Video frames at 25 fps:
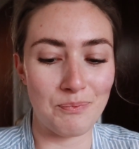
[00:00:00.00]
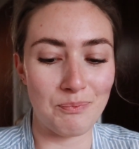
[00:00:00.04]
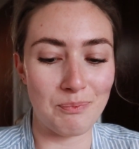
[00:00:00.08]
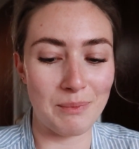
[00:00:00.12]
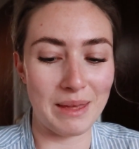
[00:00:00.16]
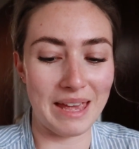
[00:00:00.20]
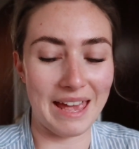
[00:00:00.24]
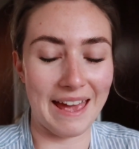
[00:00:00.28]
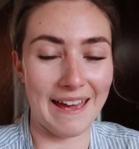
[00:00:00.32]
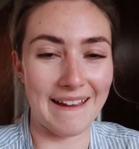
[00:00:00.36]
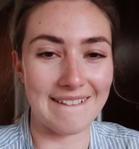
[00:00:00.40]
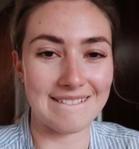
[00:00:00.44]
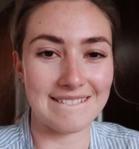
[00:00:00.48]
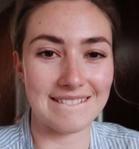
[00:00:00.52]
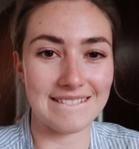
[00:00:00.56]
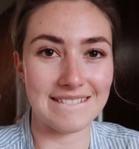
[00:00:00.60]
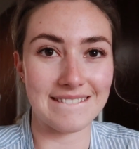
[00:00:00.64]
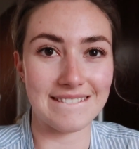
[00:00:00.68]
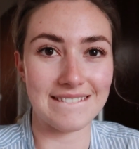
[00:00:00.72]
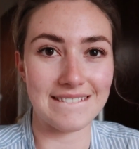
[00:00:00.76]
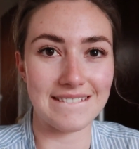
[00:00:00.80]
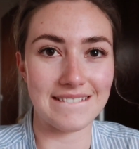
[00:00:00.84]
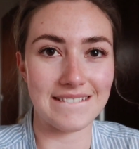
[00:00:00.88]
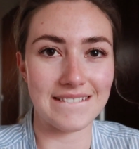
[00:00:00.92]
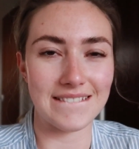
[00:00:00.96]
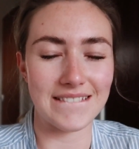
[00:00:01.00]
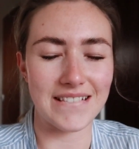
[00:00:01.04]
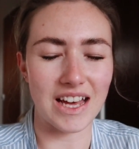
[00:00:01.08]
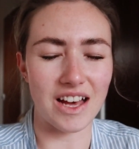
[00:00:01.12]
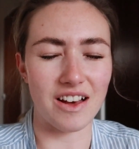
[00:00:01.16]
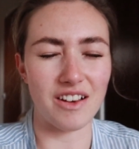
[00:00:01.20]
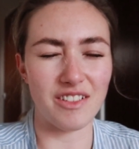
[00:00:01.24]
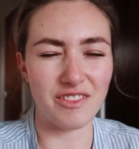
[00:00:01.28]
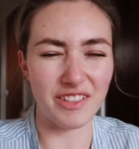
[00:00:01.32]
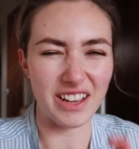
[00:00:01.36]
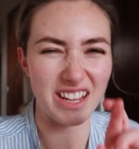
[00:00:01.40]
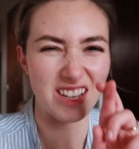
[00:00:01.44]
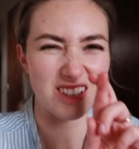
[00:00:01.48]
But yeah. Oh,
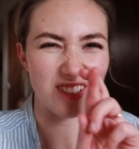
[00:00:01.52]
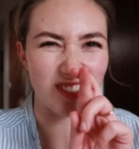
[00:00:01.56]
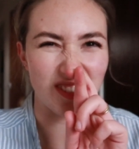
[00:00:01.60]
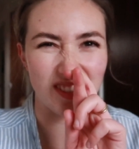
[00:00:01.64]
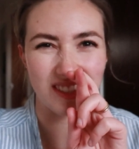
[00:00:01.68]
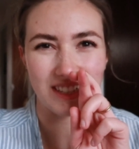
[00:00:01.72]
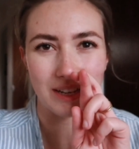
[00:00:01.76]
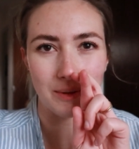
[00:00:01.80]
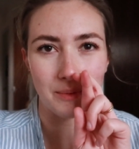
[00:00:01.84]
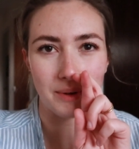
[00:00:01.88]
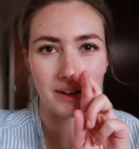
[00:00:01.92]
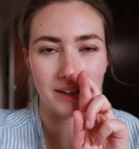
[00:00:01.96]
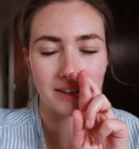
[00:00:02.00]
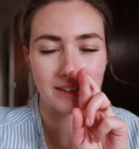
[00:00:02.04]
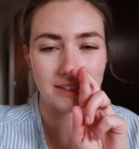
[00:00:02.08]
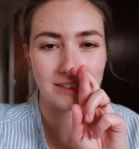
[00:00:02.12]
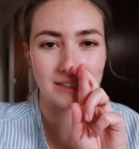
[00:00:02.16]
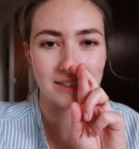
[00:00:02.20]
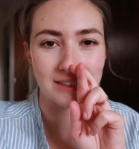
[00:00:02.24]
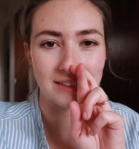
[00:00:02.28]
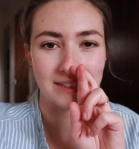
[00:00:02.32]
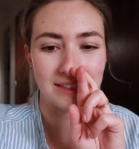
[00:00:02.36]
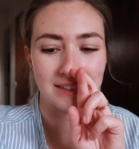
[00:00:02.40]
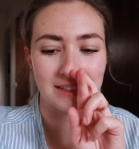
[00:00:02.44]
fingers crossed it works.